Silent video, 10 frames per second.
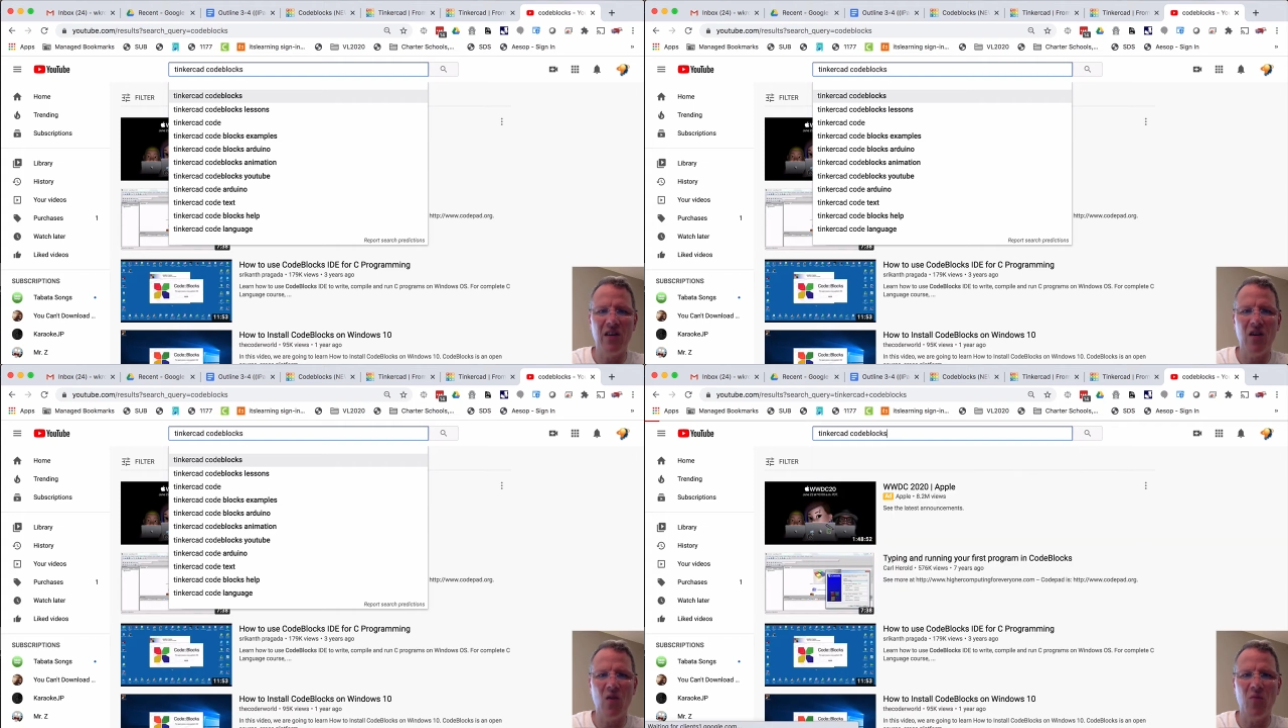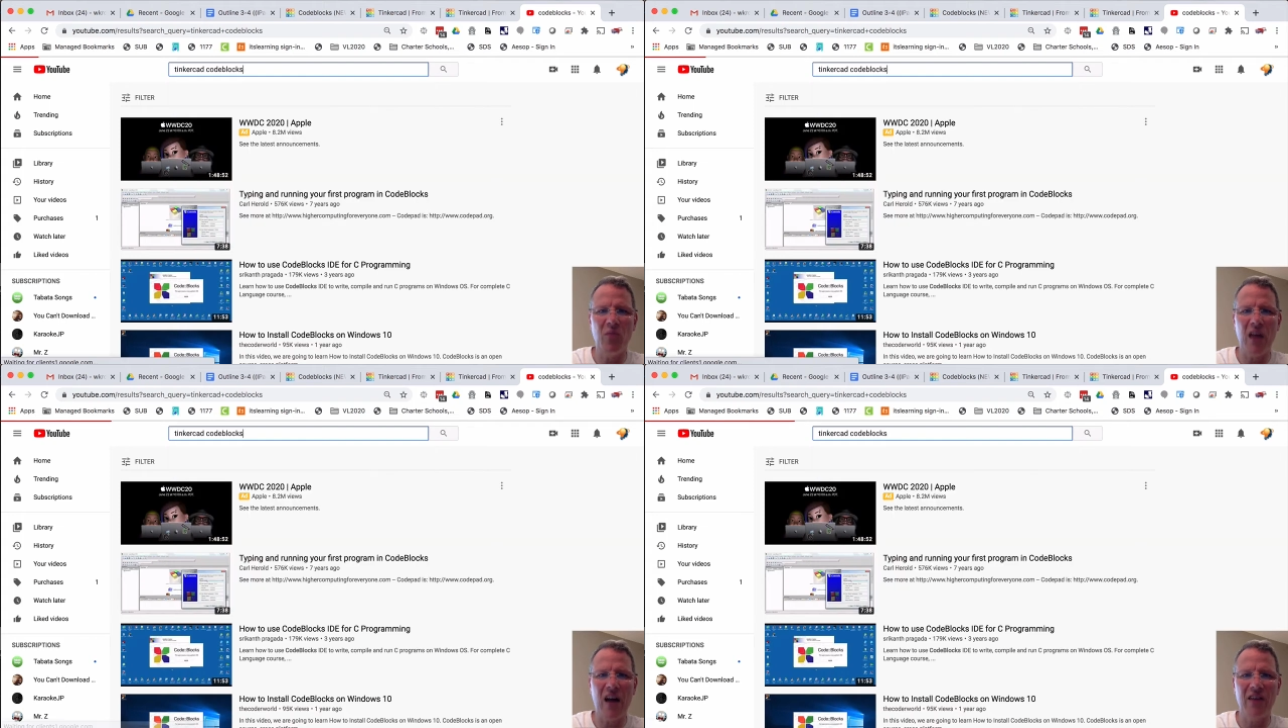
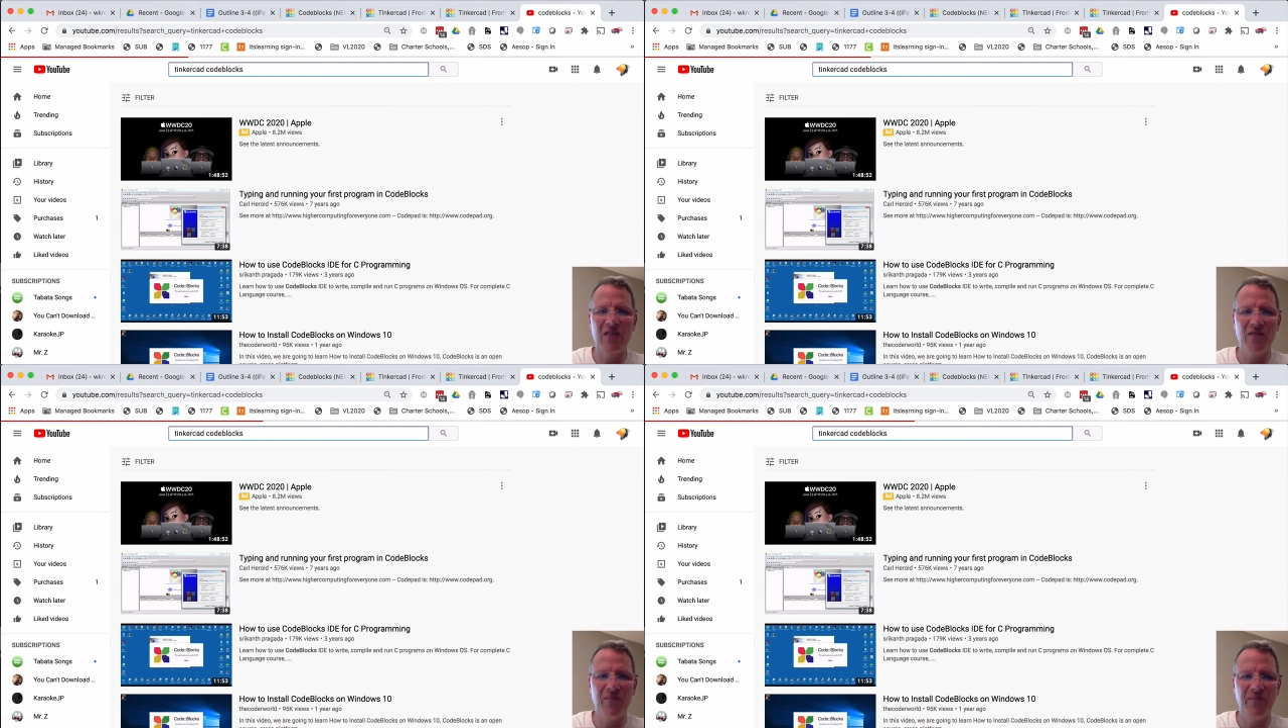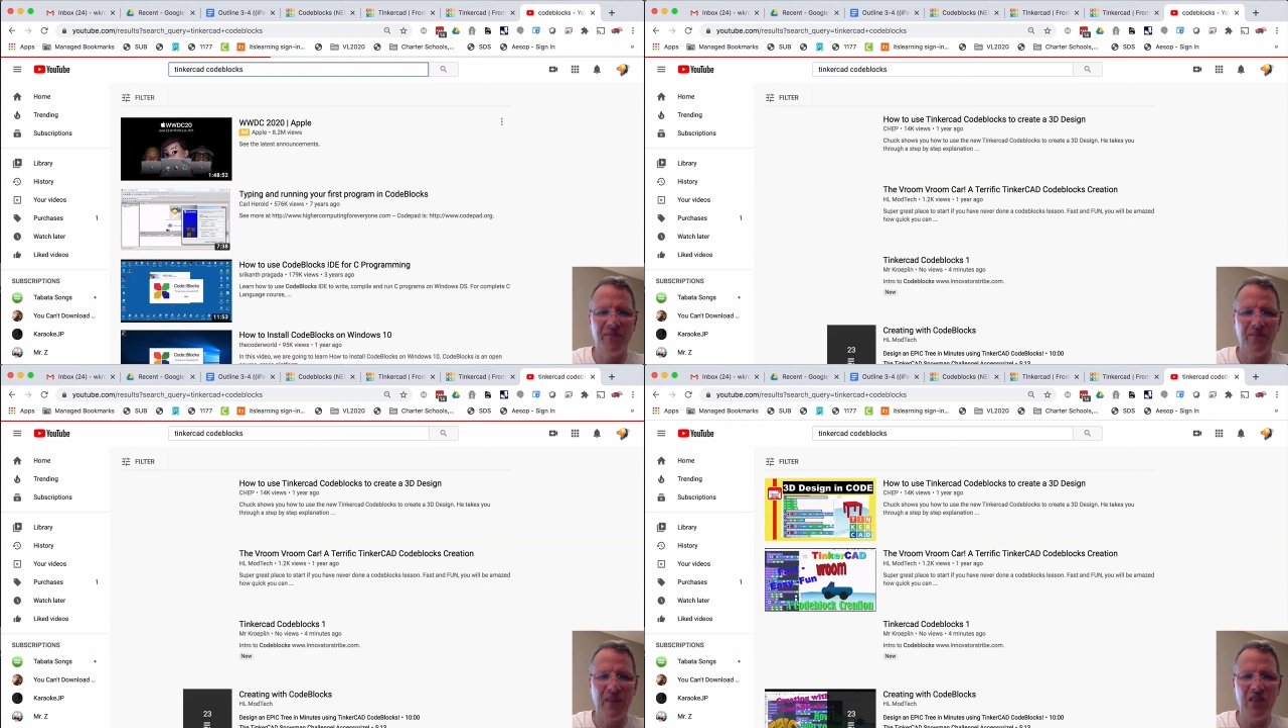Codeblocks,
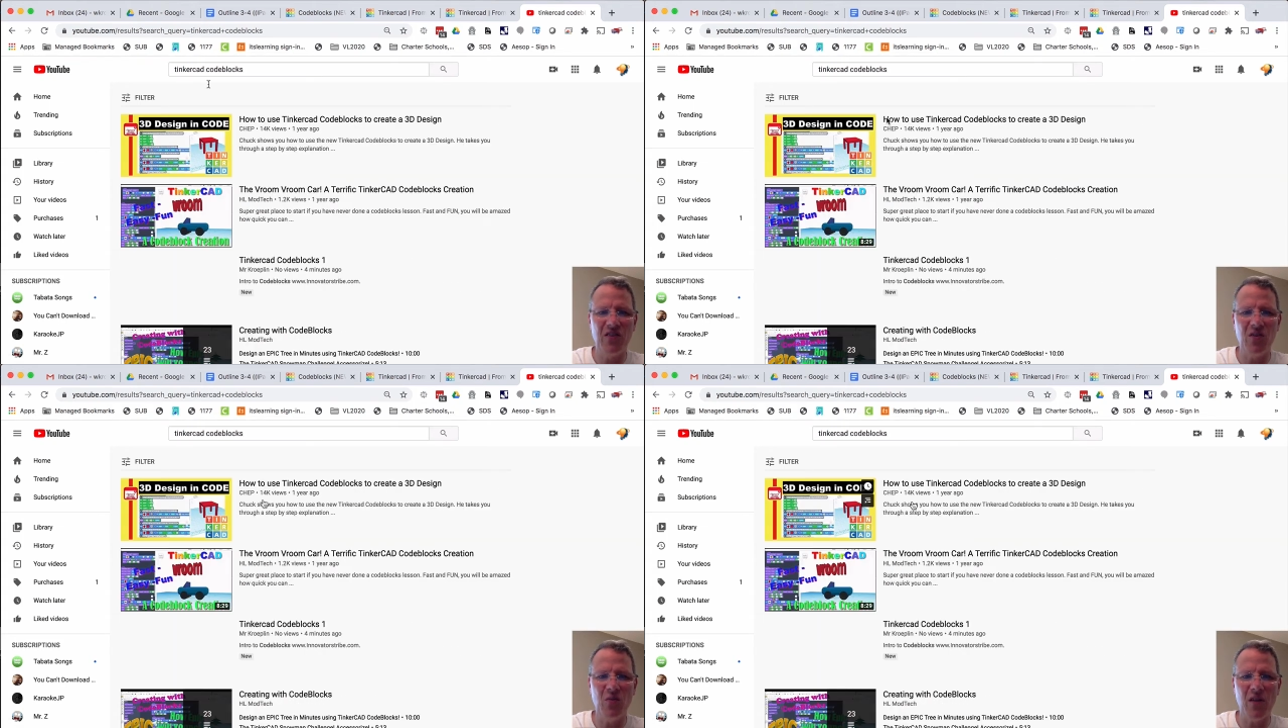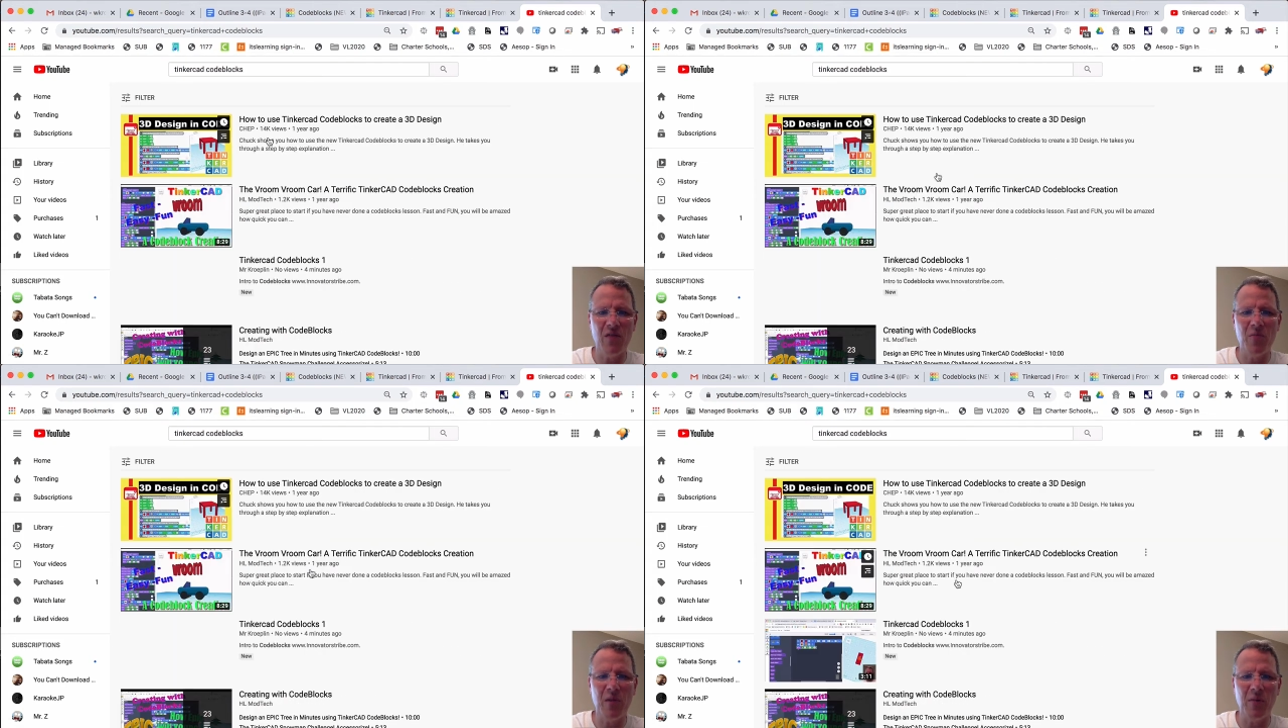and see what
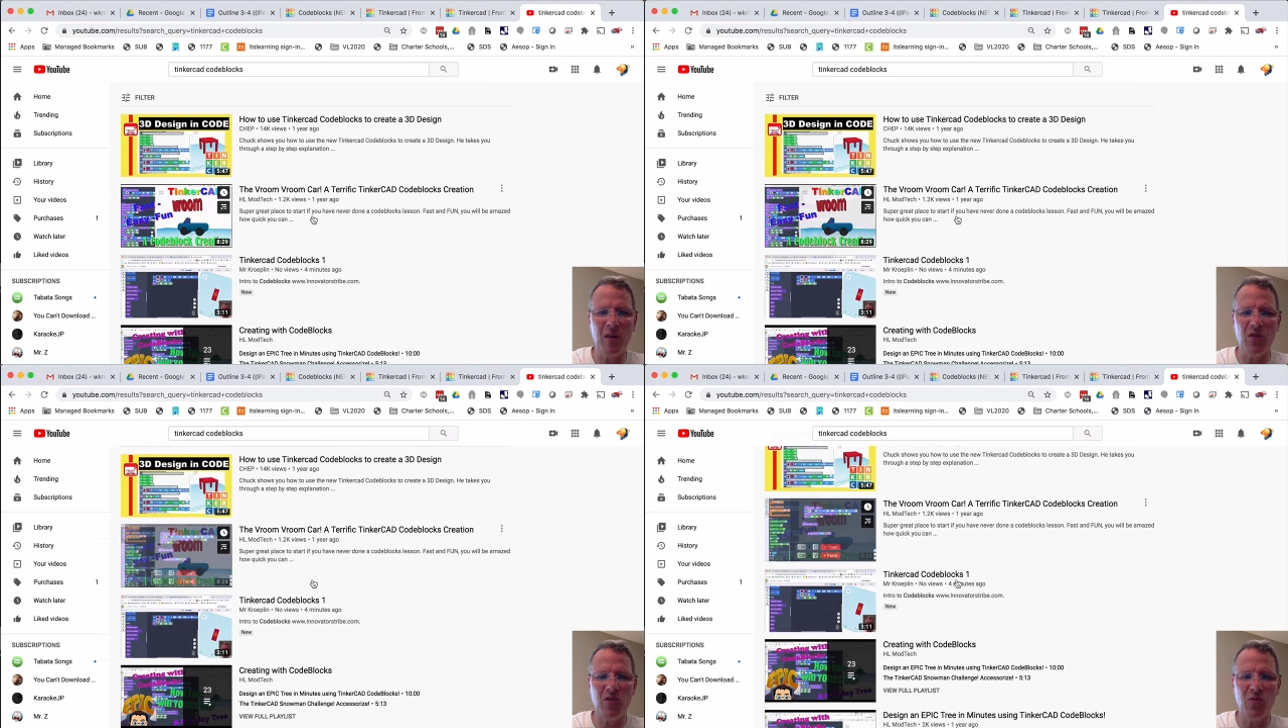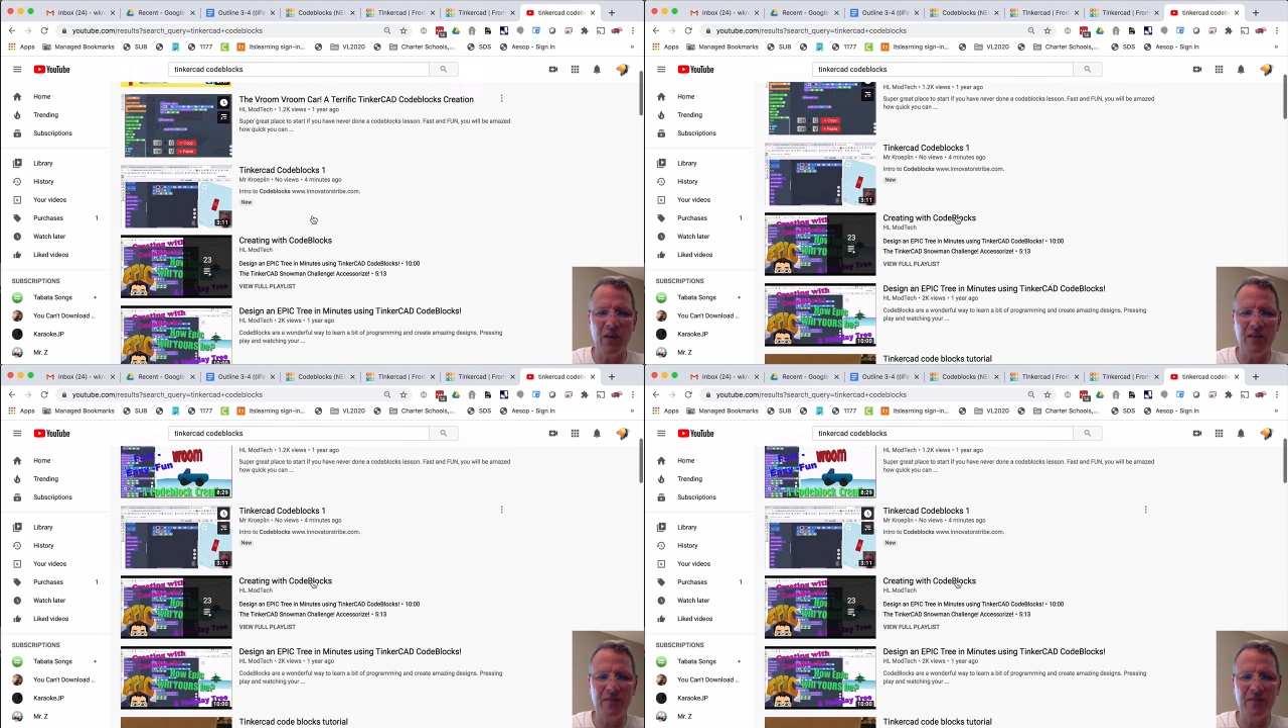other people are doing.